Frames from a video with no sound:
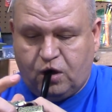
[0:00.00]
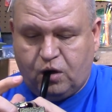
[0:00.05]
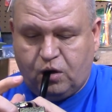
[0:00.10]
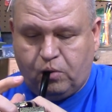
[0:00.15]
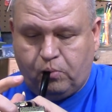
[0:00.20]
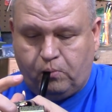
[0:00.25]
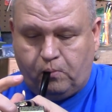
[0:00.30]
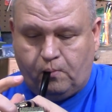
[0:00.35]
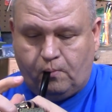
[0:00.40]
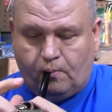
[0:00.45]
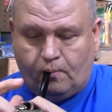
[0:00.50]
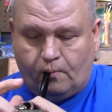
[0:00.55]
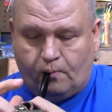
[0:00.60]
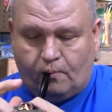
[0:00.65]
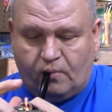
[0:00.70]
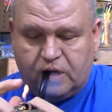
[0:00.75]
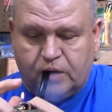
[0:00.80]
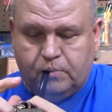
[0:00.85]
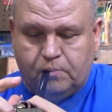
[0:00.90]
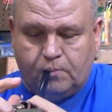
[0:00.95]

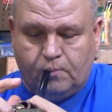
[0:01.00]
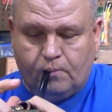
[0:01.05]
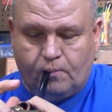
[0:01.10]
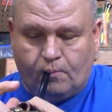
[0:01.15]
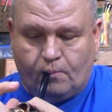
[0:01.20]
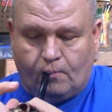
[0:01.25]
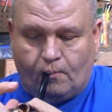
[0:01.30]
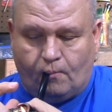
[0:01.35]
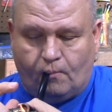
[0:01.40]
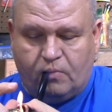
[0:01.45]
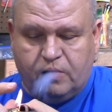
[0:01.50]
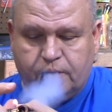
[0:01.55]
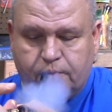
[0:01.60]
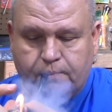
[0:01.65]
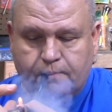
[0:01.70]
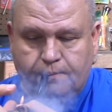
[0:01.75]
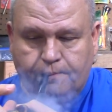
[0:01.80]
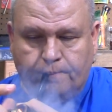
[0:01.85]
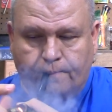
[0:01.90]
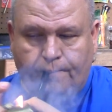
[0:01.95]

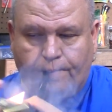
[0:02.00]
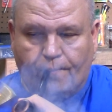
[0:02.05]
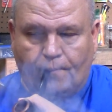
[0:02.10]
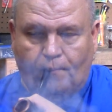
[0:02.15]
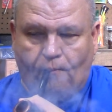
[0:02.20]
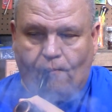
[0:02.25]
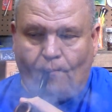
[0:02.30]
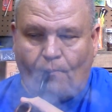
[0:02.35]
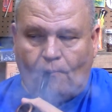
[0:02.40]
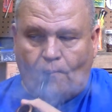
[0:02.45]
[no speech]